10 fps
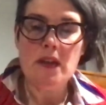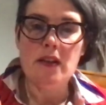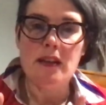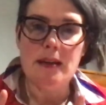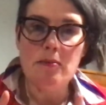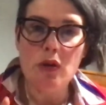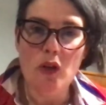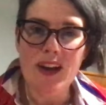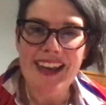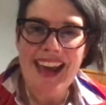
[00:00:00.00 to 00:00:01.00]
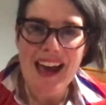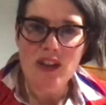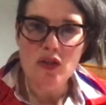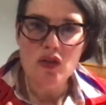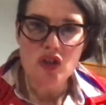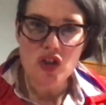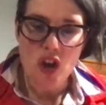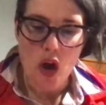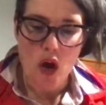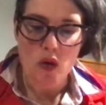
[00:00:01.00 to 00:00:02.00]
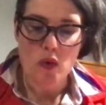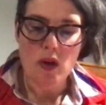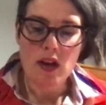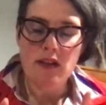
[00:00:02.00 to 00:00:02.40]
the employer cannot show